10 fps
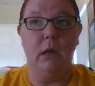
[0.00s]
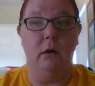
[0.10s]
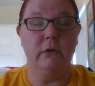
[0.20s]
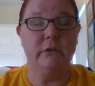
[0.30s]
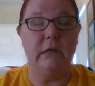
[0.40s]

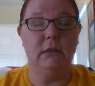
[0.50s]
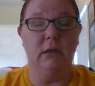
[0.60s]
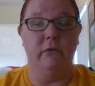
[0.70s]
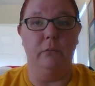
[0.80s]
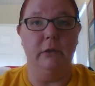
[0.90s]
our state
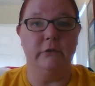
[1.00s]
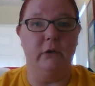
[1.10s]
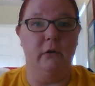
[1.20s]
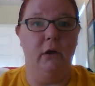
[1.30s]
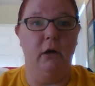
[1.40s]
governments
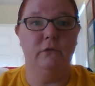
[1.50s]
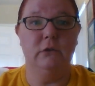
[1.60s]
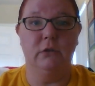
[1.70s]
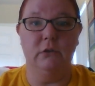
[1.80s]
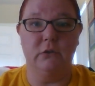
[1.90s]
are
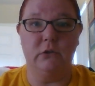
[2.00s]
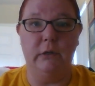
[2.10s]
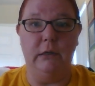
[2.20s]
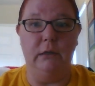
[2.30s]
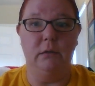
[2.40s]
often
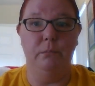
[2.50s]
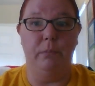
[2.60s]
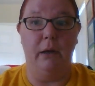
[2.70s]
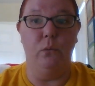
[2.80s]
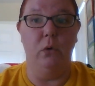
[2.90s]
constrained
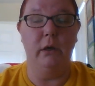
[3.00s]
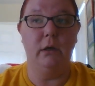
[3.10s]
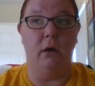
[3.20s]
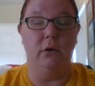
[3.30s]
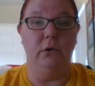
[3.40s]
by what
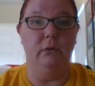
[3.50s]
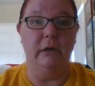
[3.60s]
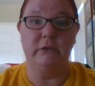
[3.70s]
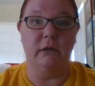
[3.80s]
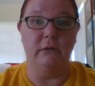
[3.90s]
our
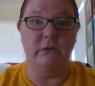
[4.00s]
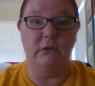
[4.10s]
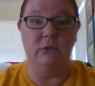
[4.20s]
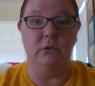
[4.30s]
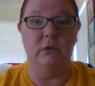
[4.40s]
U.S.
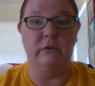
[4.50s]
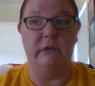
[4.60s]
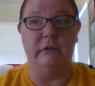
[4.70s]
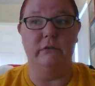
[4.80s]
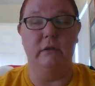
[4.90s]
Constitution
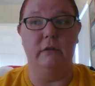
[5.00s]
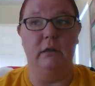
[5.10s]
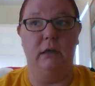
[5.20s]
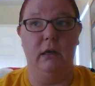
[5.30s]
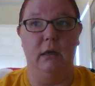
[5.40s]
says that they
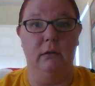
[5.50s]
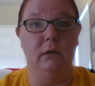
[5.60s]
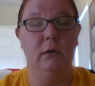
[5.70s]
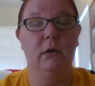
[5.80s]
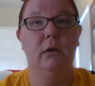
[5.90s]
can
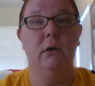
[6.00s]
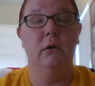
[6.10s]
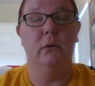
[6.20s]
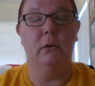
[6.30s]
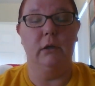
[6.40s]

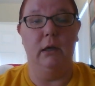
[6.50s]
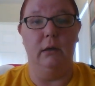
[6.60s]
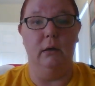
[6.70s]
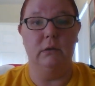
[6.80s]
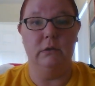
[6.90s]
or
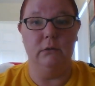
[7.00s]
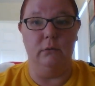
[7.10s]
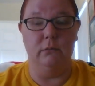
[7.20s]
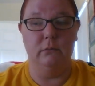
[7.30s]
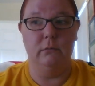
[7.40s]
cannot
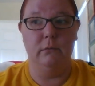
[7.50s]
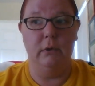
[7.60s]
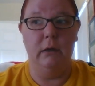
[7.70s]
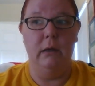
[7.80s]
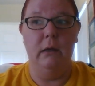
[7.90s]
do.
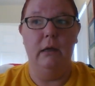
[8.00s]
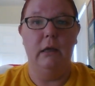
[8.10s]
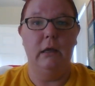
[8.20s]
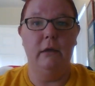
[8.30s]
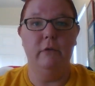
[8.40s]

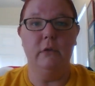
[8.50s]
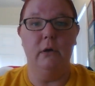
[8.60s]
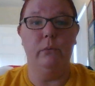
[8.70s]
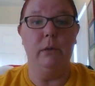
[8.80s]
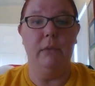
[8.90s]
Even
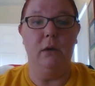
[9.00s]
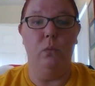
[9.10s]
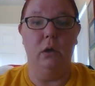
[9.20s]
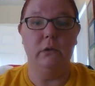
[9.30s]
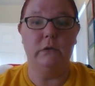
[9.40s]
though we may
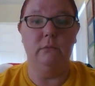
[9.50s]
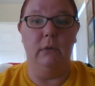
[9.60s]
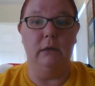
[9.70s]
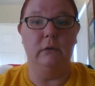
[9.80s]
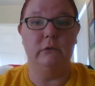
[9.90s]
want to
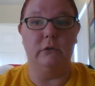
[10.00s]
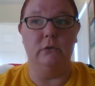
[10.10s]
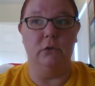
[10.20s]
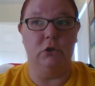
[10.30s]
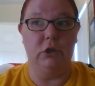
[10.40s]
make
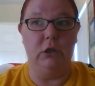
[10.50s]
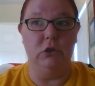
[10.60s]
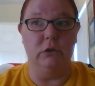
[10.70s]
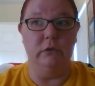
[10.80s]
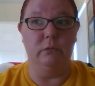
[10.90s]
certain
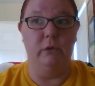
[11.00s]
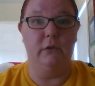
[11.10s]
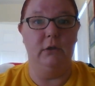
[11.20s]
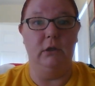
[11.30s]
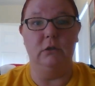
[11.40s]
changes
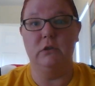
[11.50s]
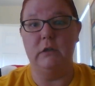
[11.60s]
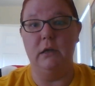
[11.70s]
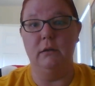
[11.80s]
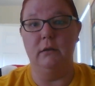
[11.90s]
within each
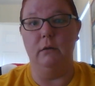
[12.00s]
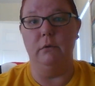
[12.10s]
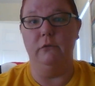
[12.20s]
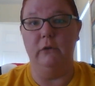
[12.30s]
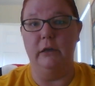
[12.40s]
state that
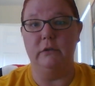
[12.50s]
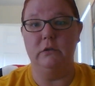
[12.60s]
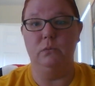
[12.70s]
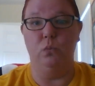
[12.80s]
reflect